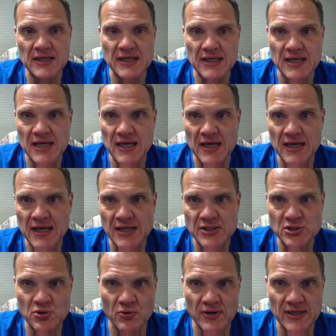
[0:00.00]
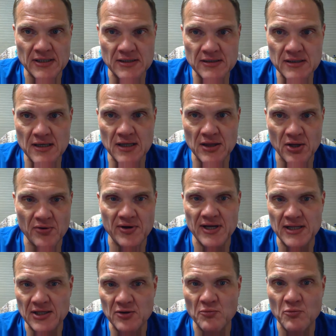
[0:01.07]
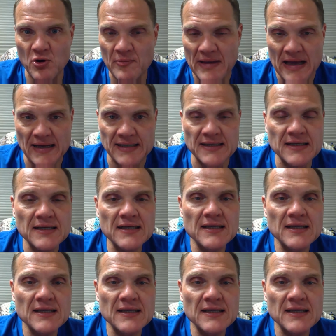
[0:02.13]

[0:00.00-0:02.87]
enjoying learning a little more about it.